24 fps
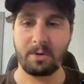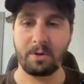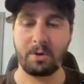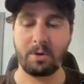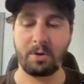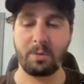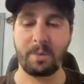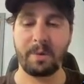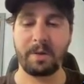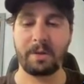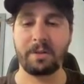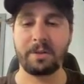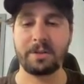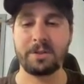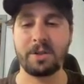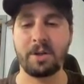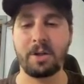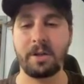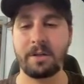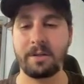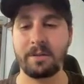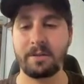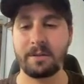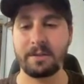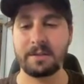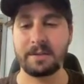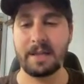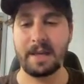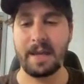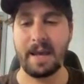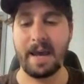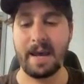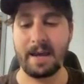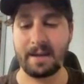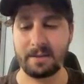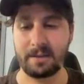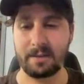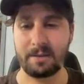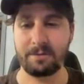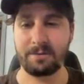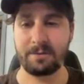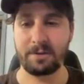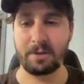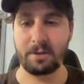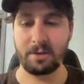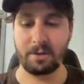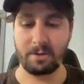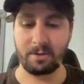or let's call it, let's say, active
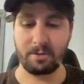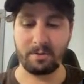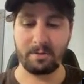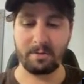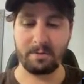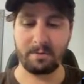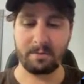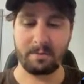to do,